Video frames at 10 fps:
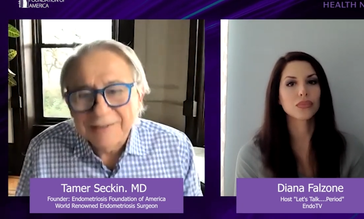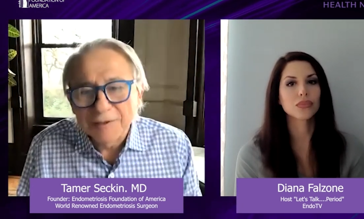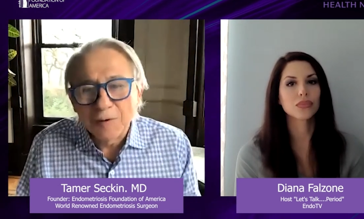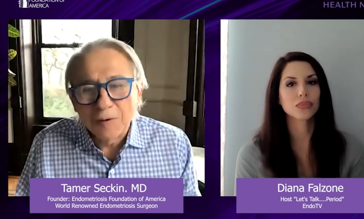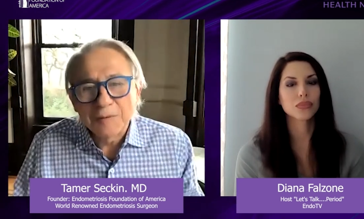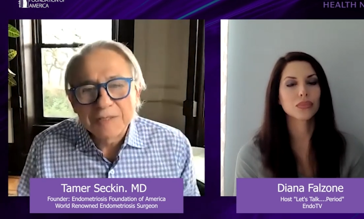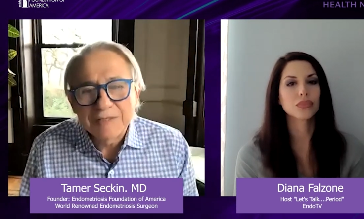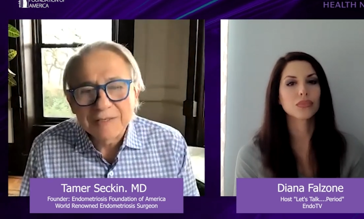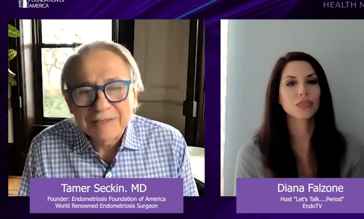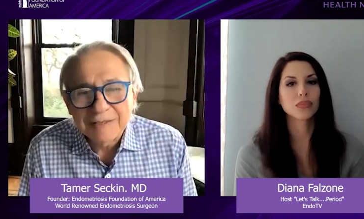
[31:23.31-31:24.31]
Speaker 1: you know, it's,
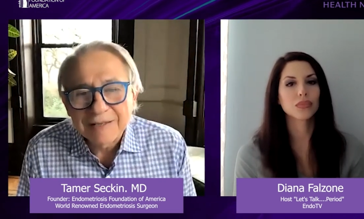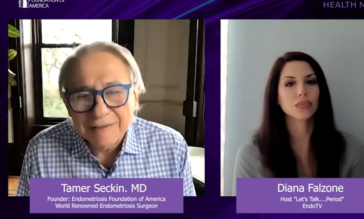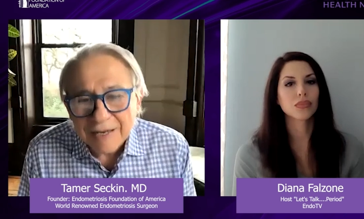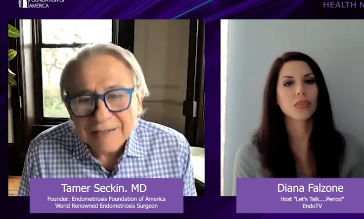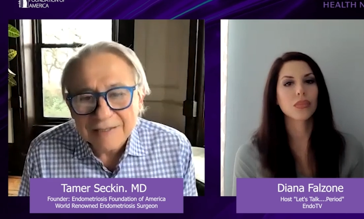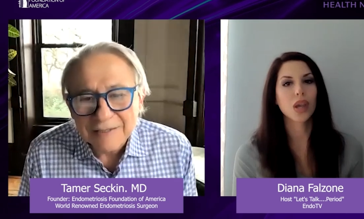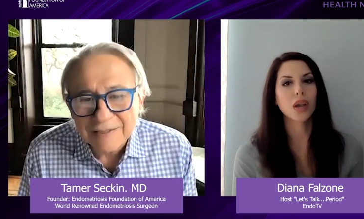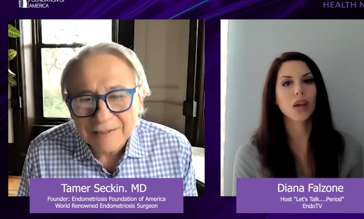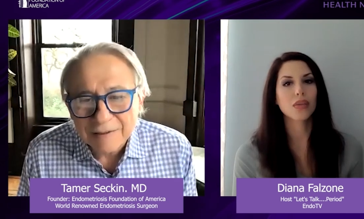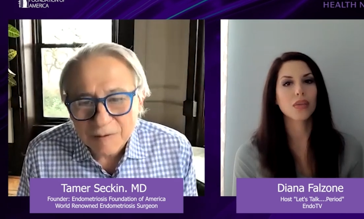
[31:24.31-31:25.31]
it, it does
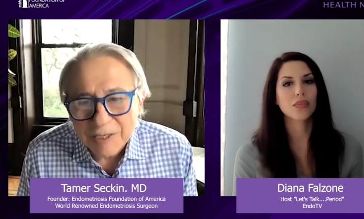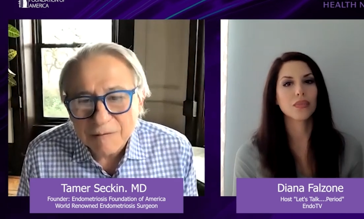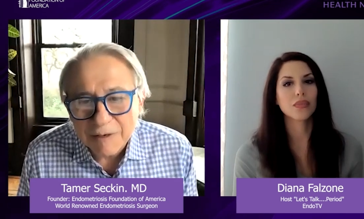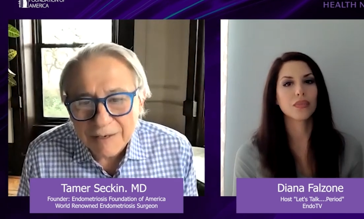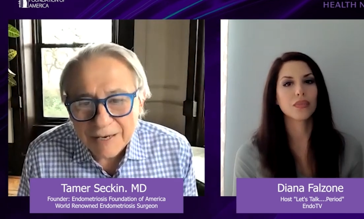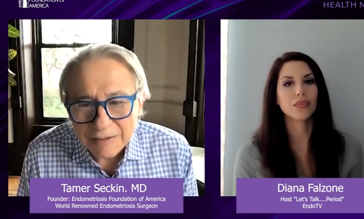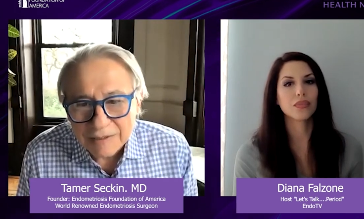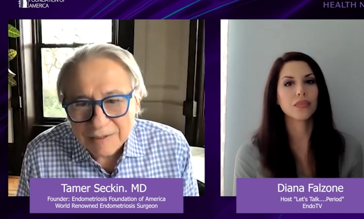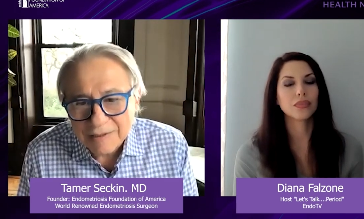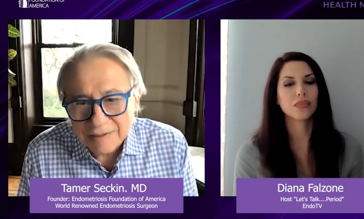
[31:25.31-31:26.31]
give an
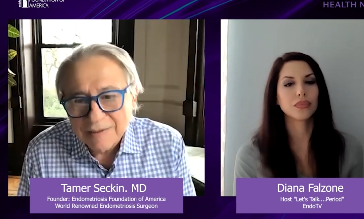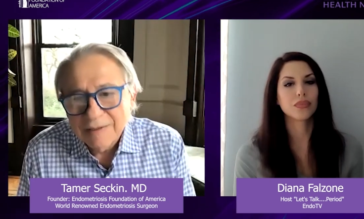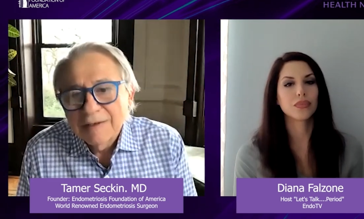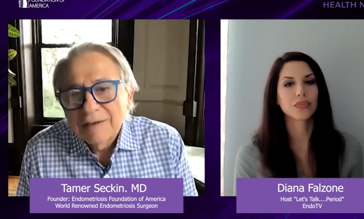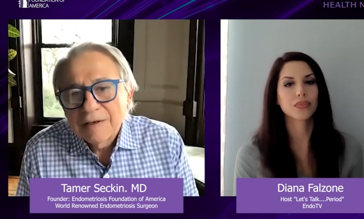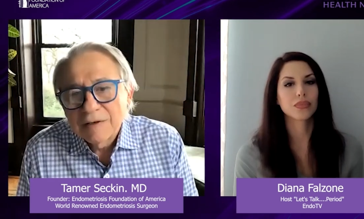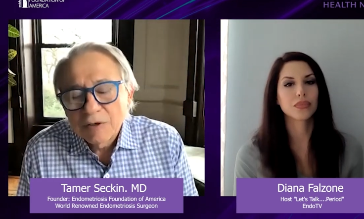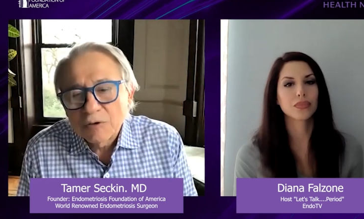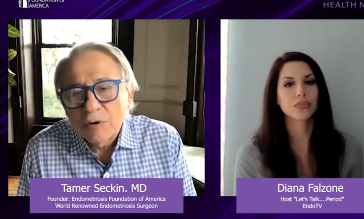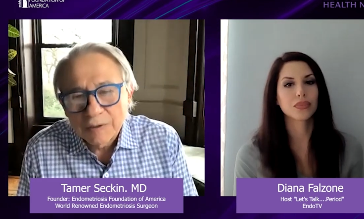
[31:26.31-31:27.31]
excellent
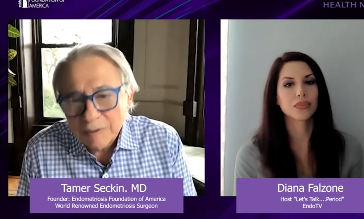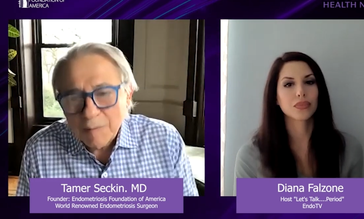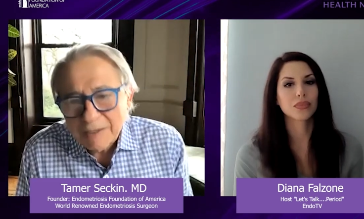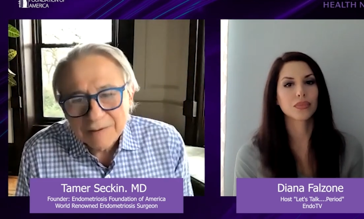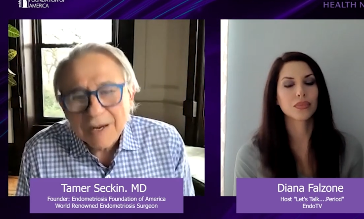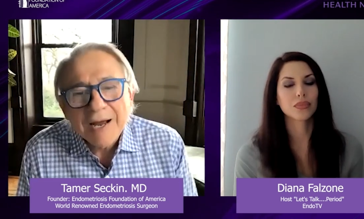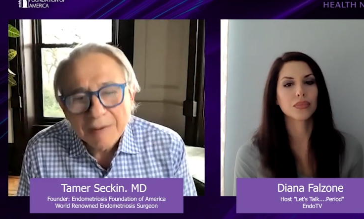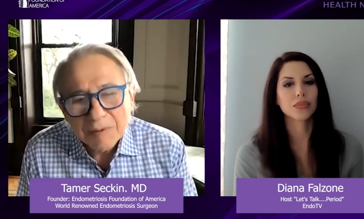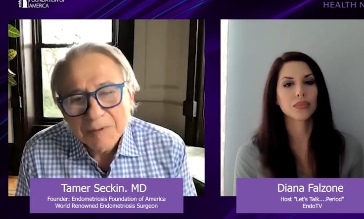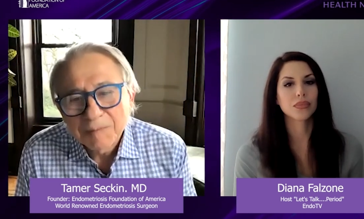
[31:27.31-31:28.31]
result in many
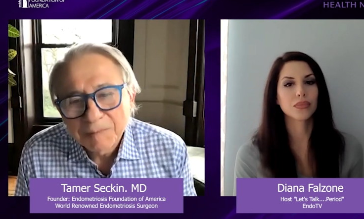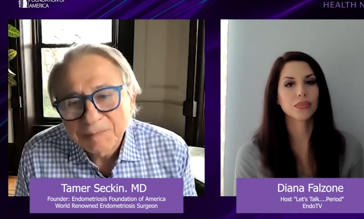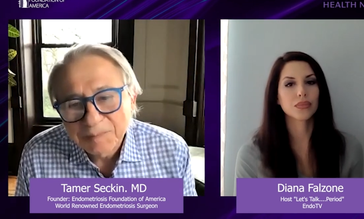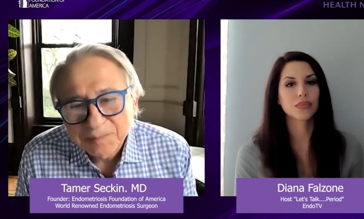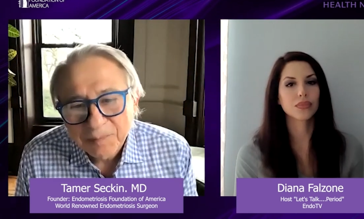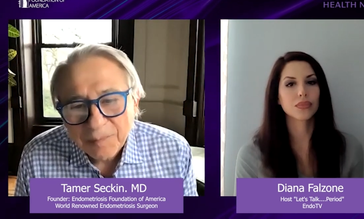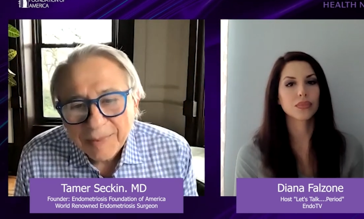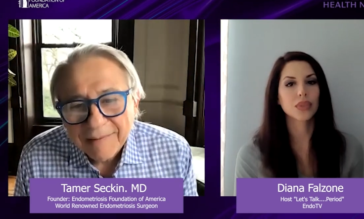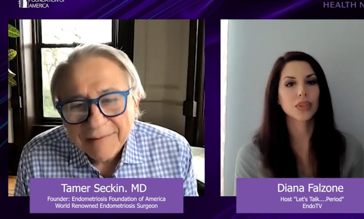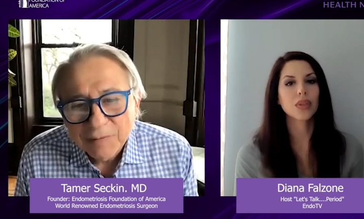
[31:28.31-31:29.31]
times.
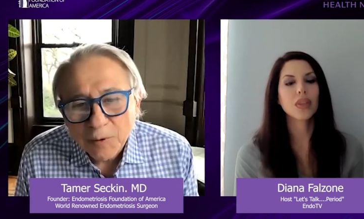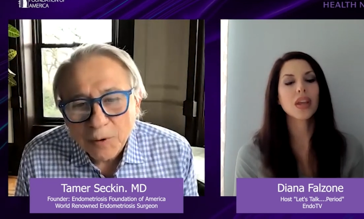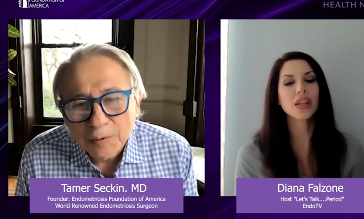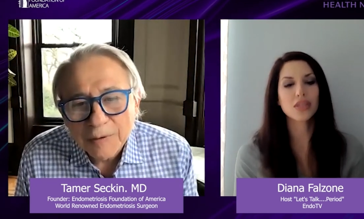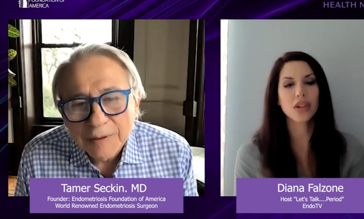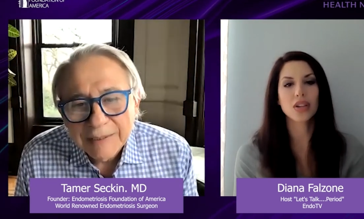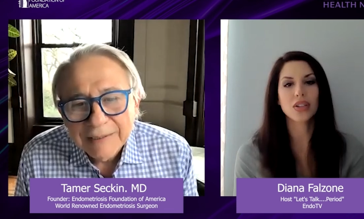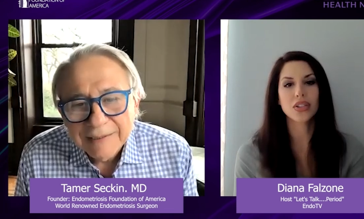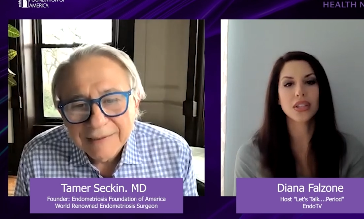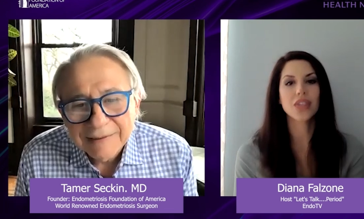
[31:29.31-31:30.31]
Speaker 2: Well, thank you, Dr.
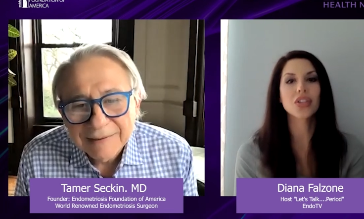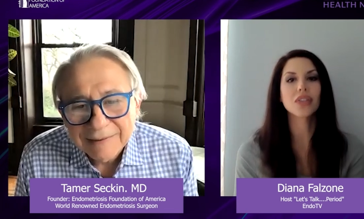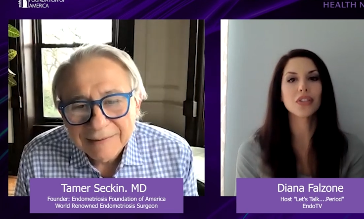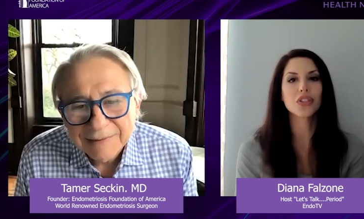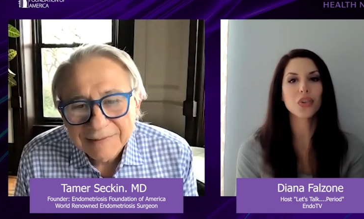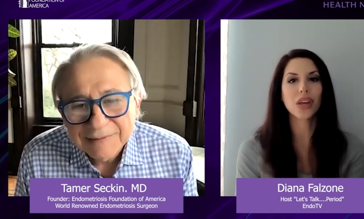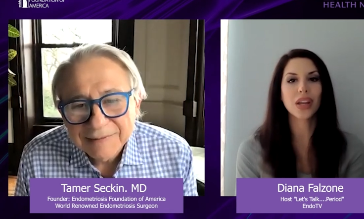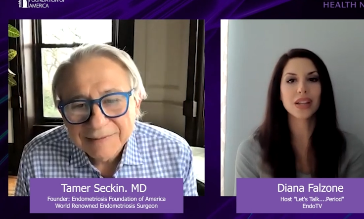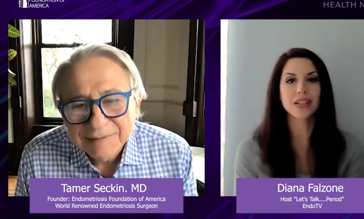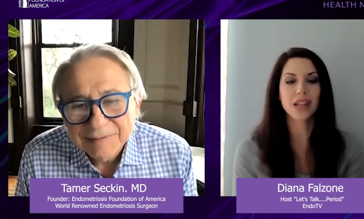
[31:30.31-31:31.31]
Seckin, for joining
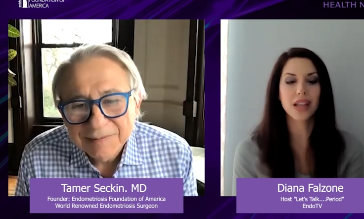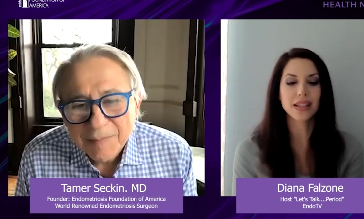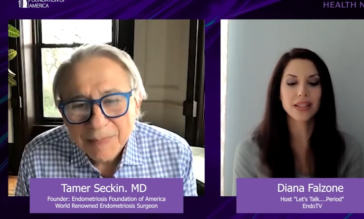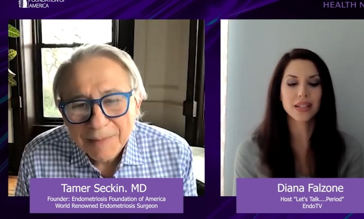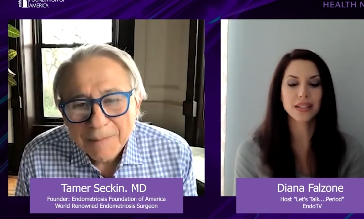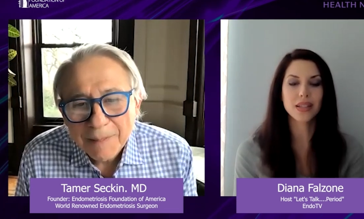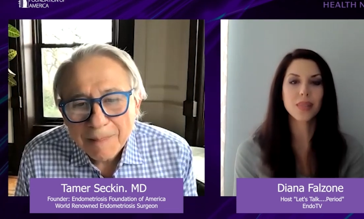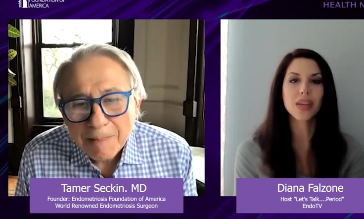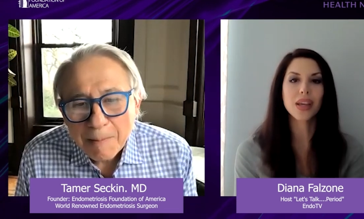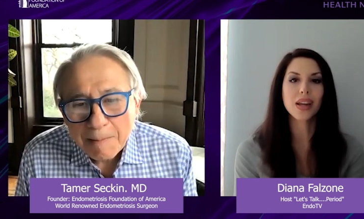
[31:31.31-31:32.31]
us today. This is the
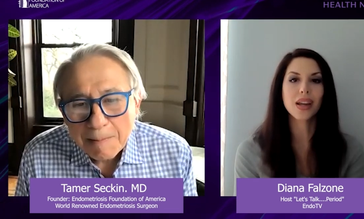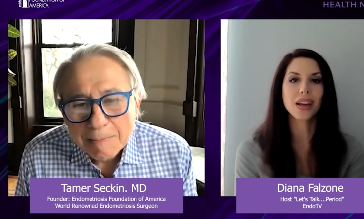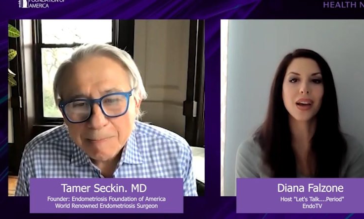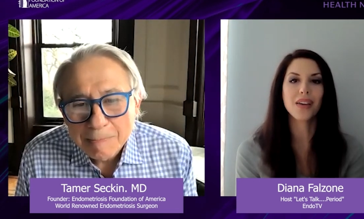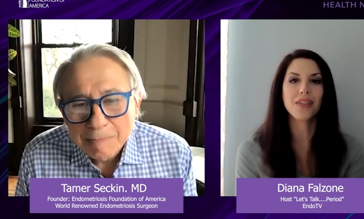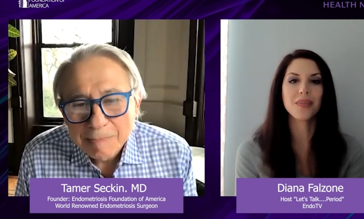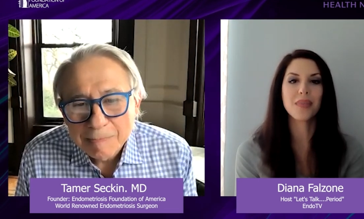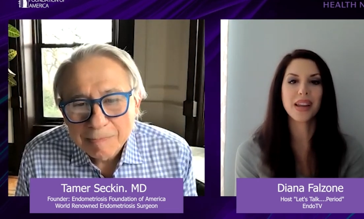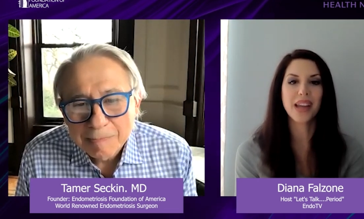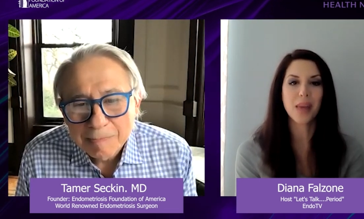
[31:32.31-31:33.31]
beginning of
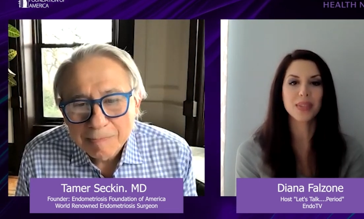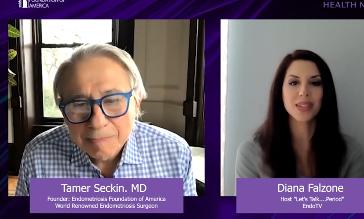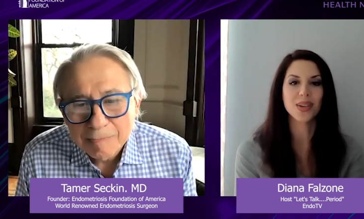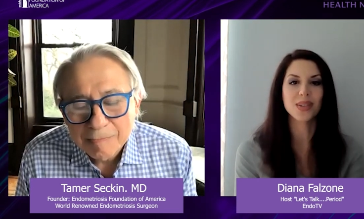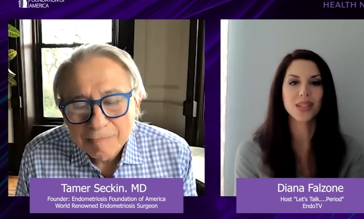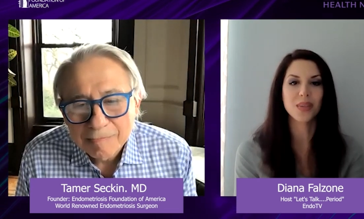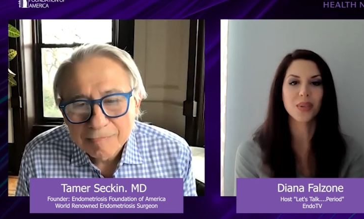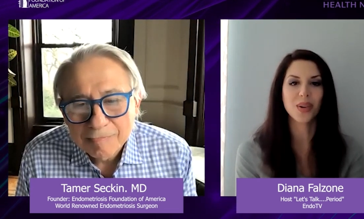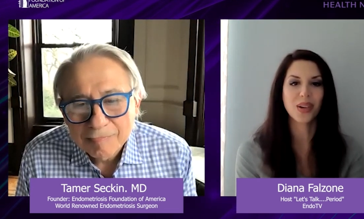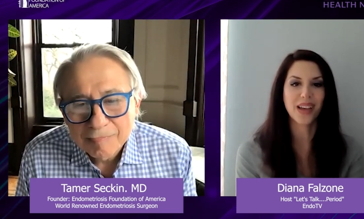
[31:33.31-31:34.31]
many episodes that we're
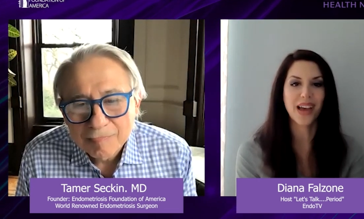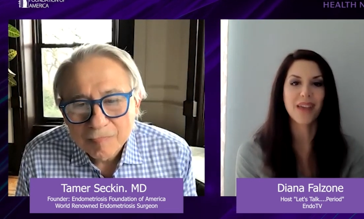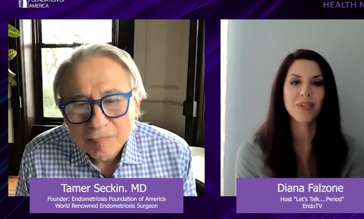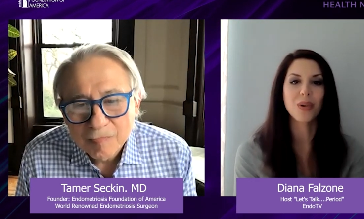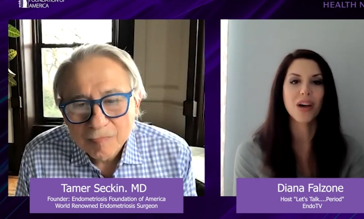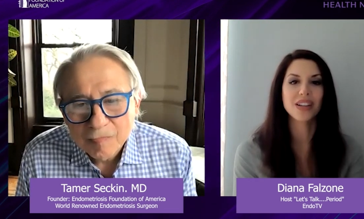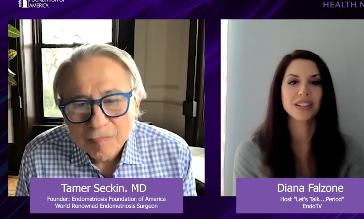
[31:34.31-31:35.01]
going to have you on to